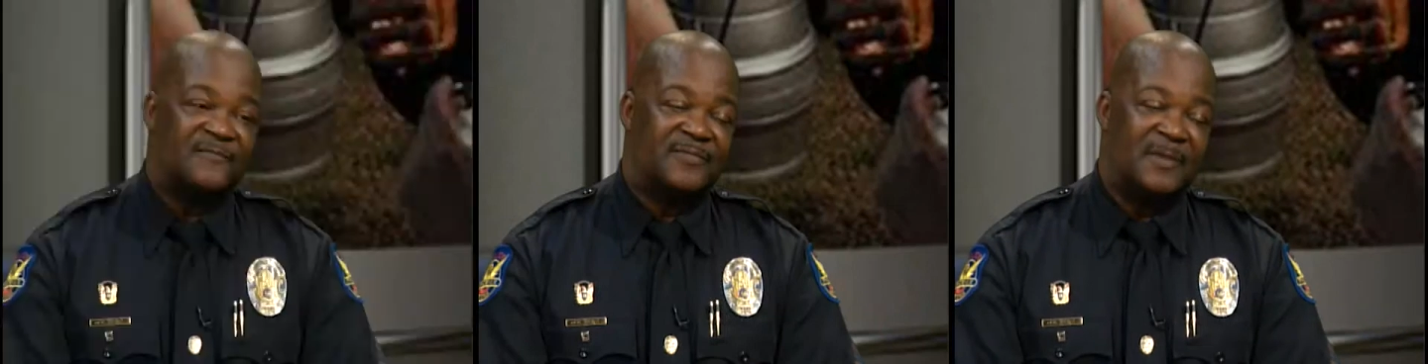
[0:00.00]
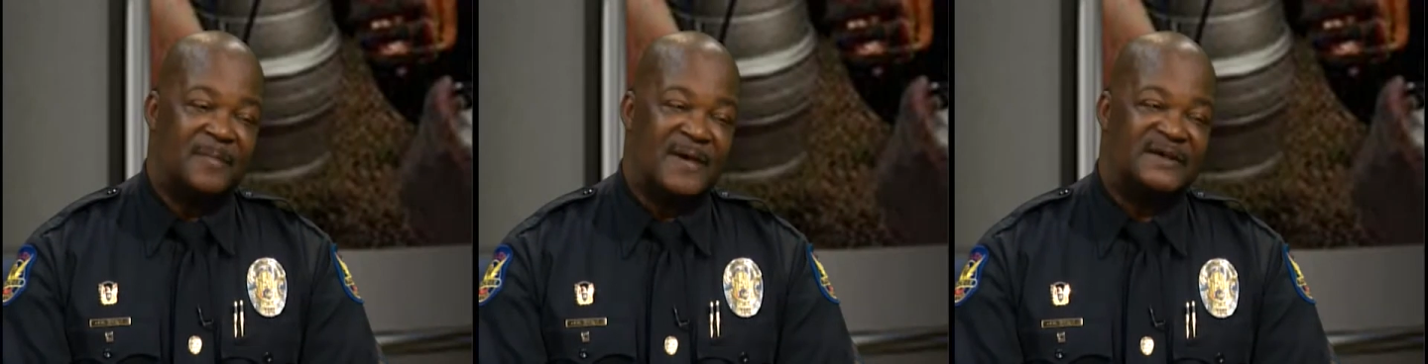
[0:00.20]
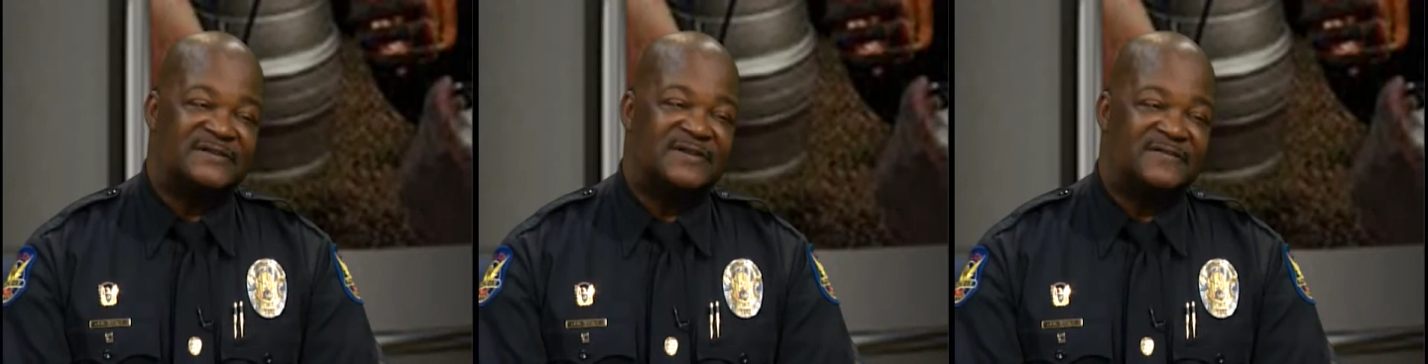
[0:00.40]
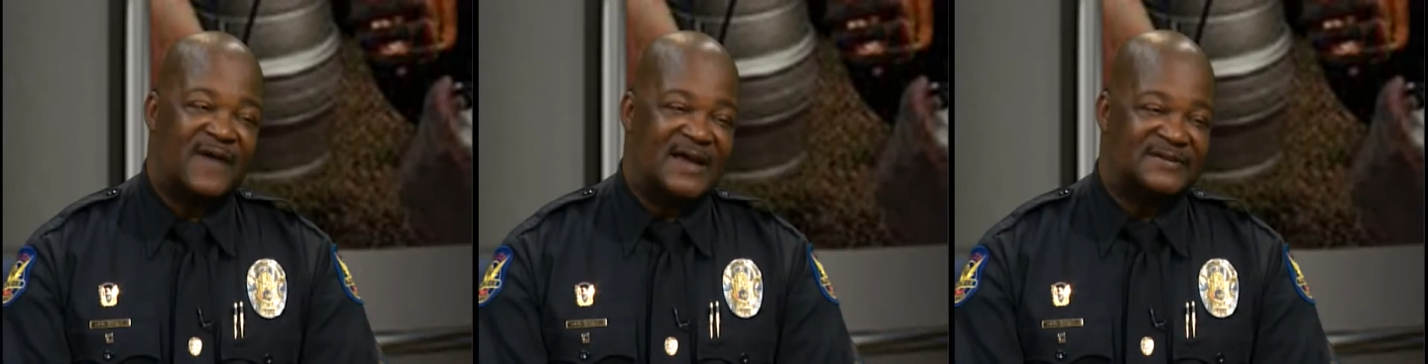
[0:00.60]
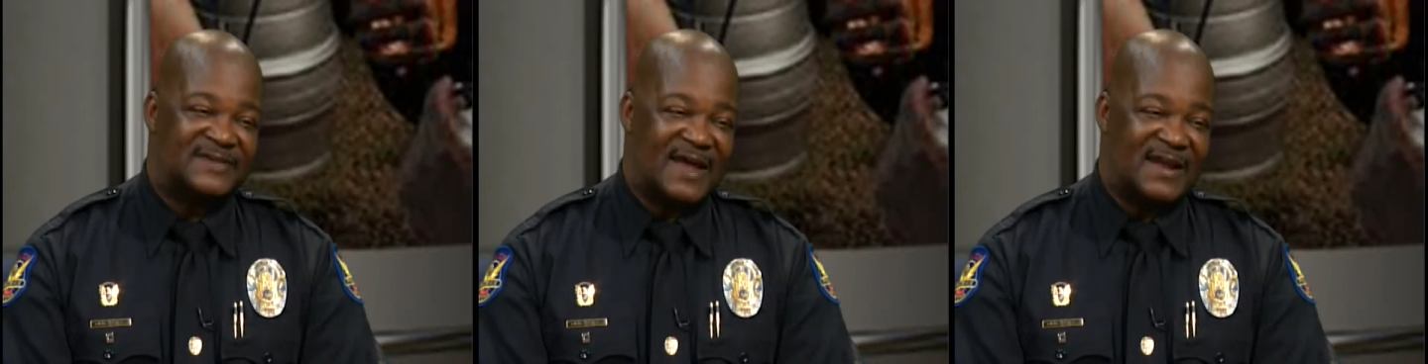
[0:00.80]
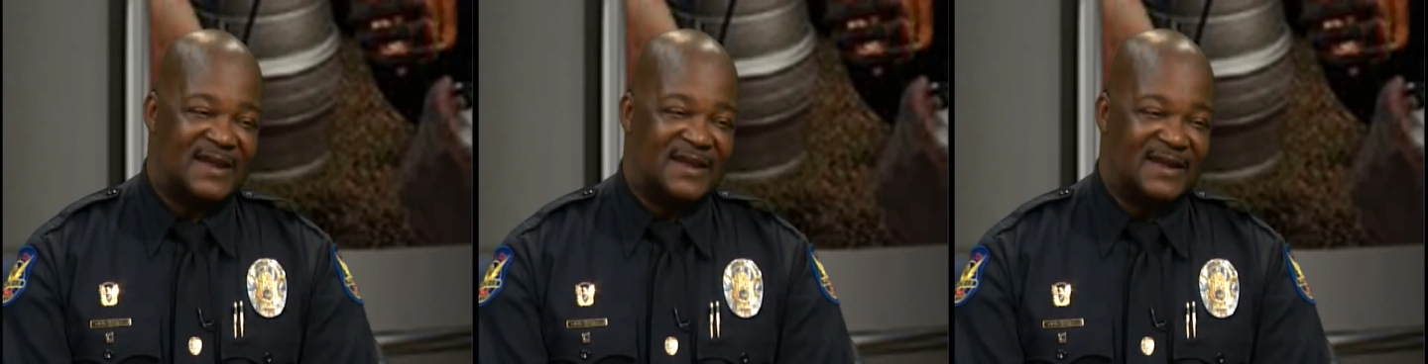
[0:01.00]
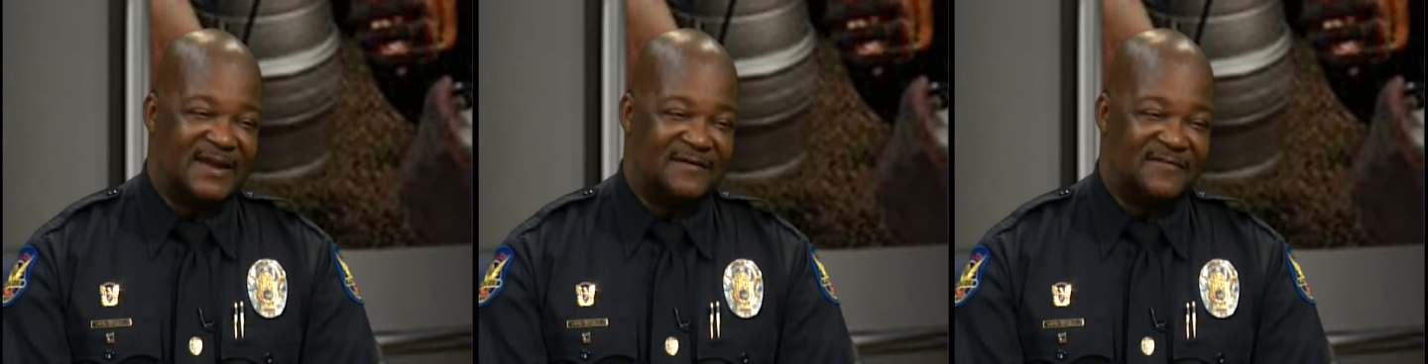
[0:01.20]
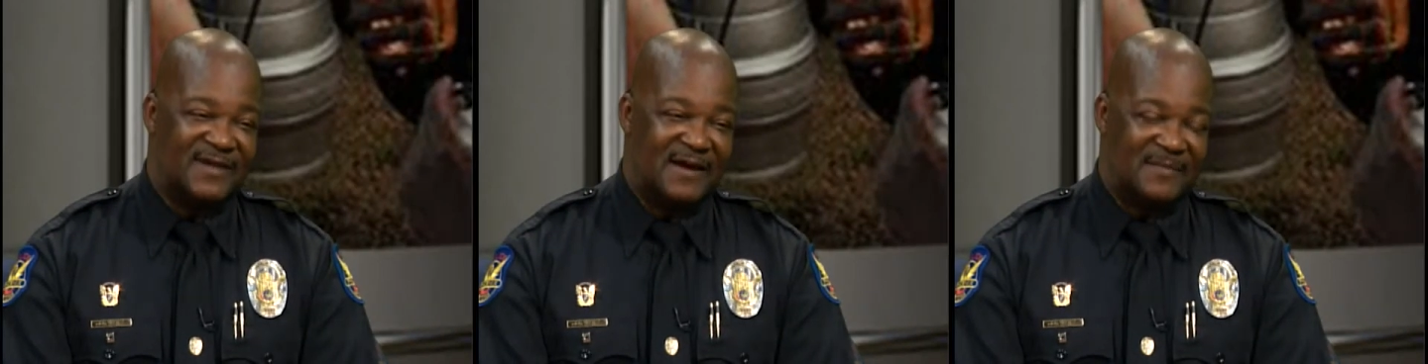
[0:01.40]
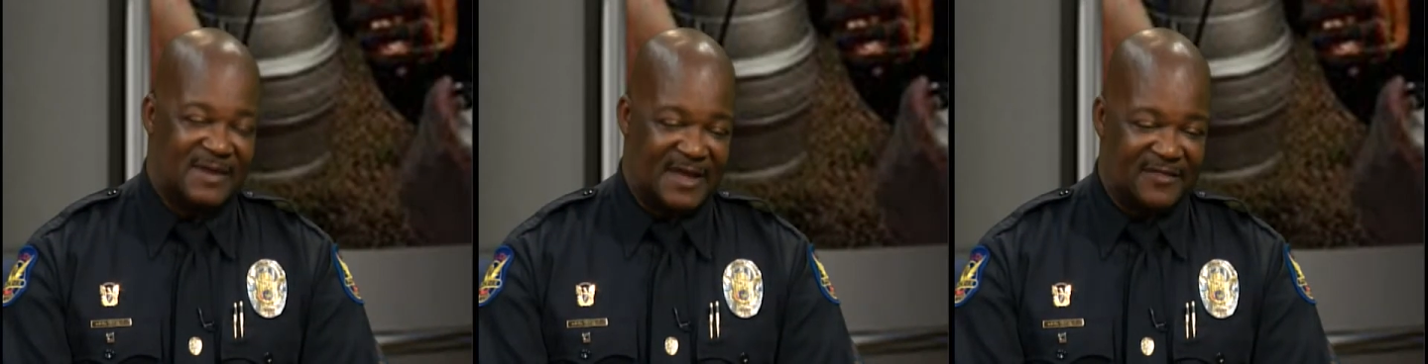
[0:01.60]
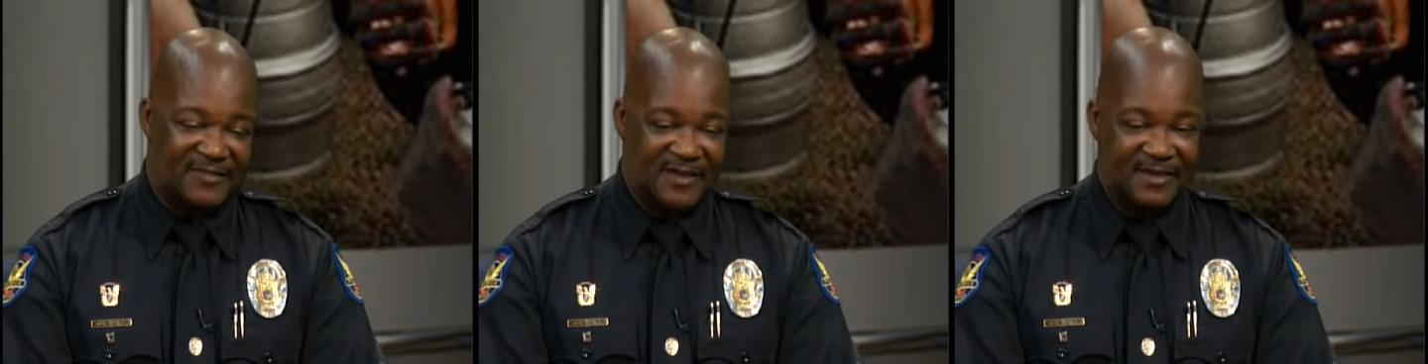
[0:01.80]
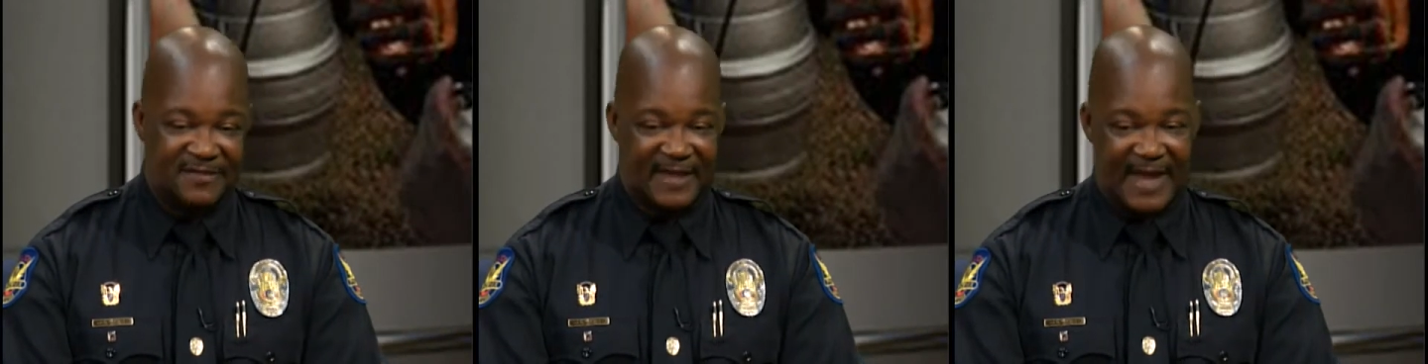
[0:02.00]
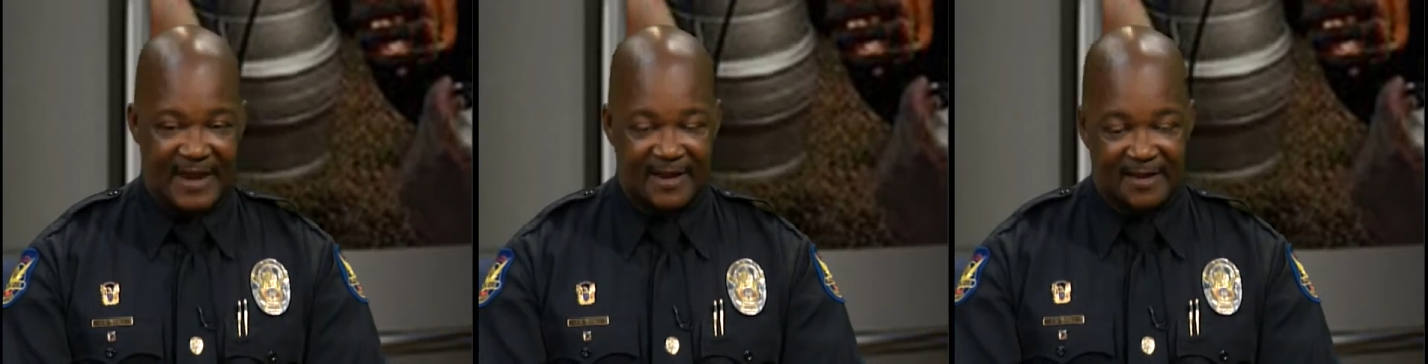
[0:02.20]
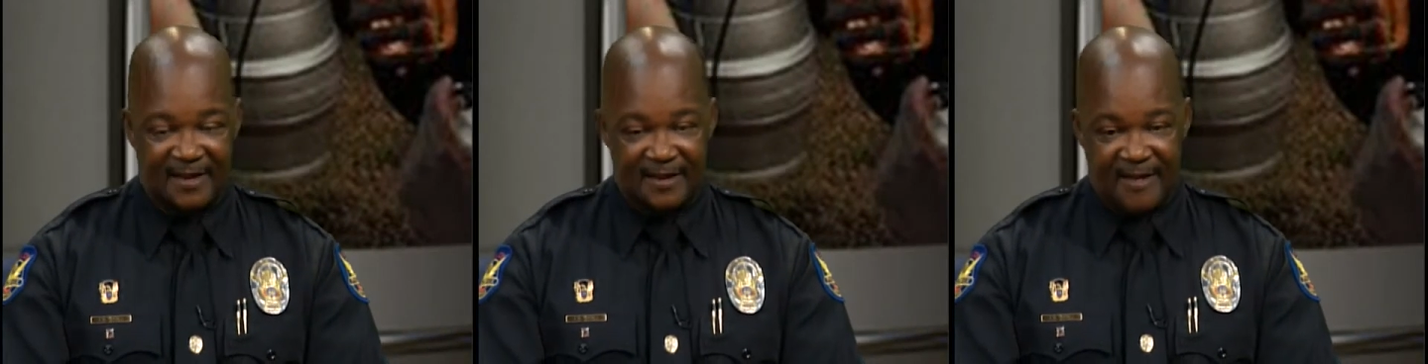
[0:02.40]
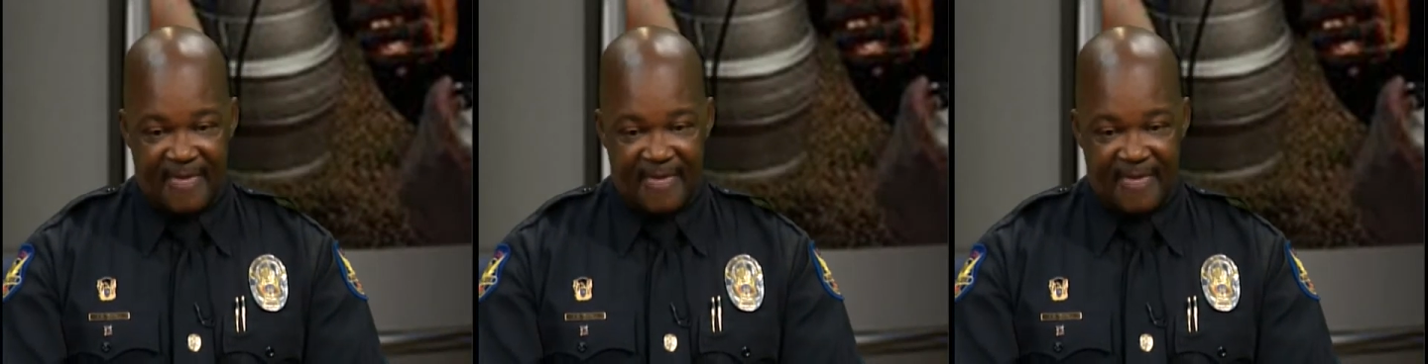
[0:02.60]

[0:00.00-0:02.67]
the, the best advice I can give them, and I think that